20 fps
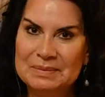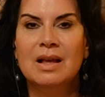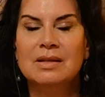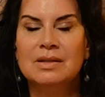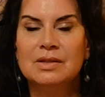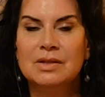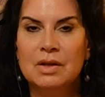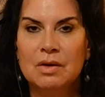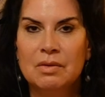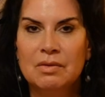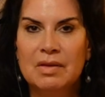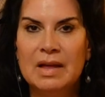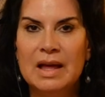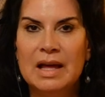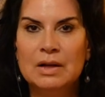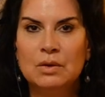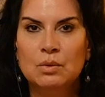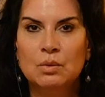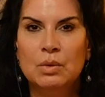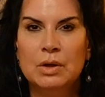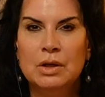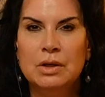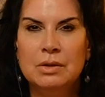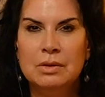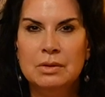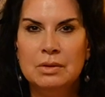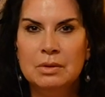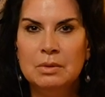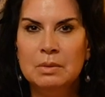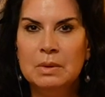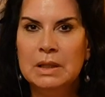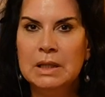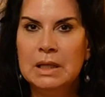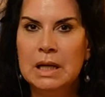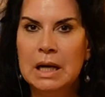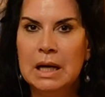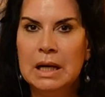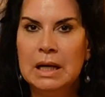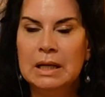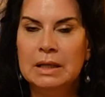So then, when you and
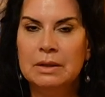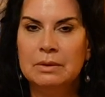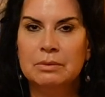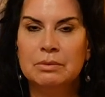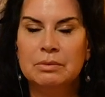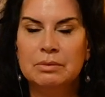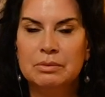I